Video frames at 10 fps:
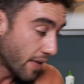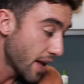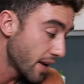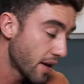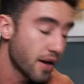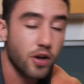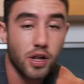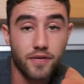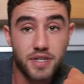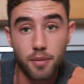And then
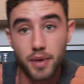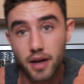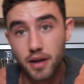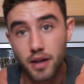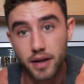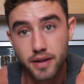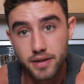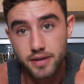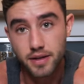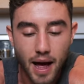you'll have something like
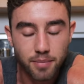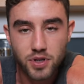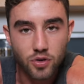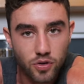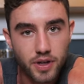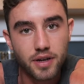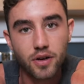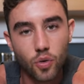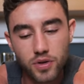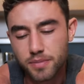this. Absolutely
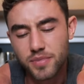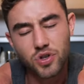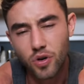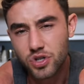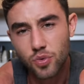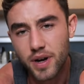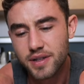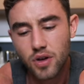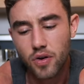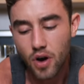awesome, so
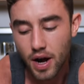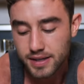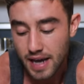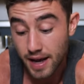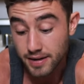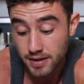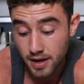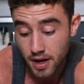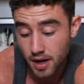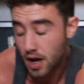sweet, so nice. And
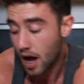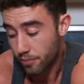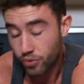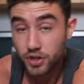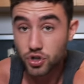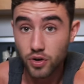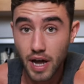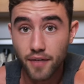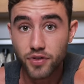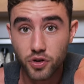I'm pretty sure
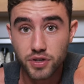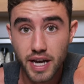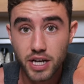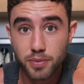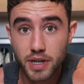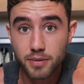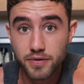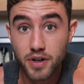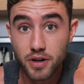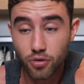you have to use EHP Labs
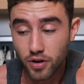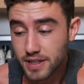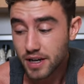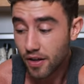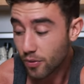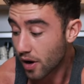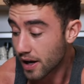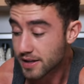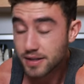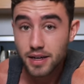vanilla protein,
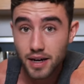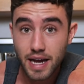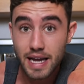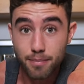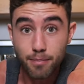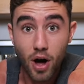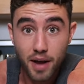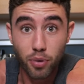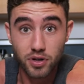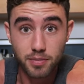otherwise it
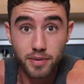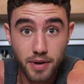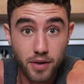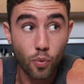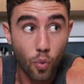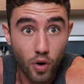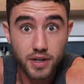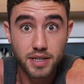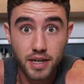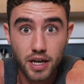might possibly be the
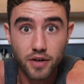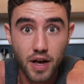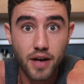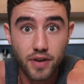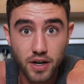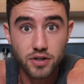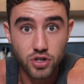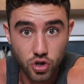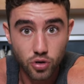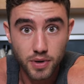worst thing you've ever
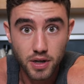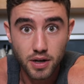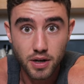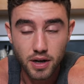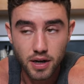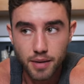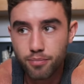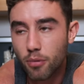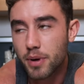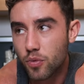consumed.
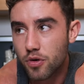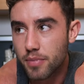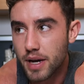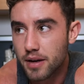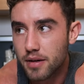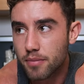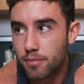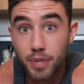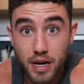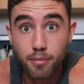It probably wouldn't be,
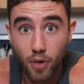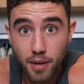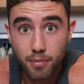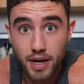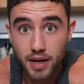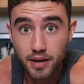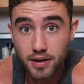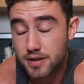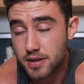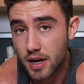but it might be.
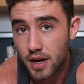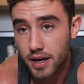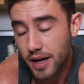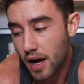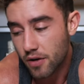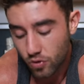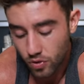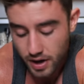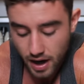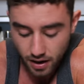It's, you can't
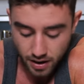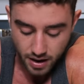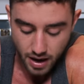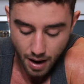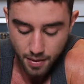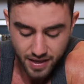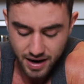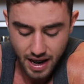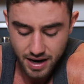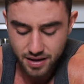rule it out. And
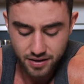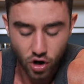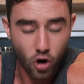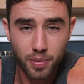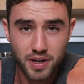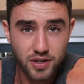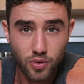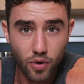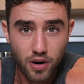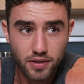then any toppings
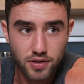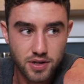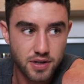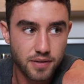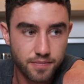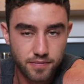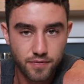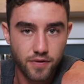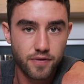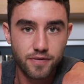you want, just
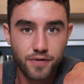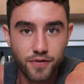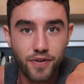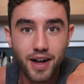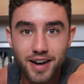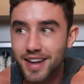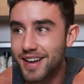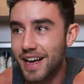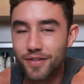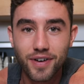for fun.
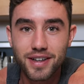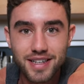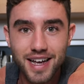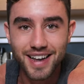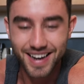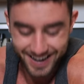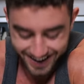How fun's that?